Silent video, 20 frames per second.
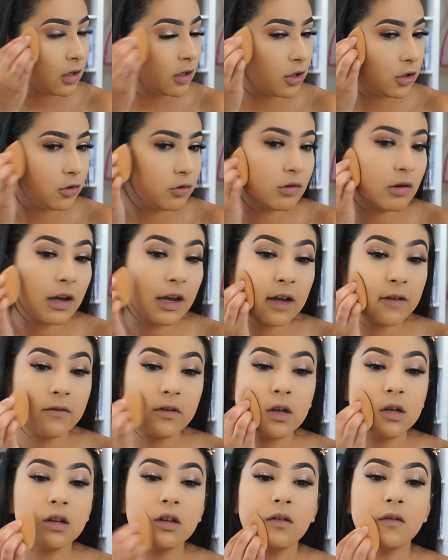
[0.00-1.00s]
and you
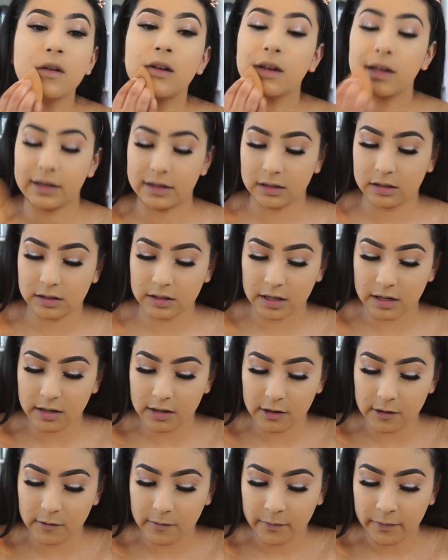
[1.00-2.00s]
haven't even like set
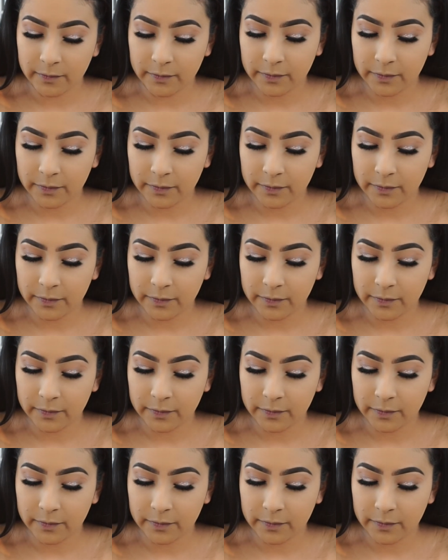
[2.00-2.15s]
it.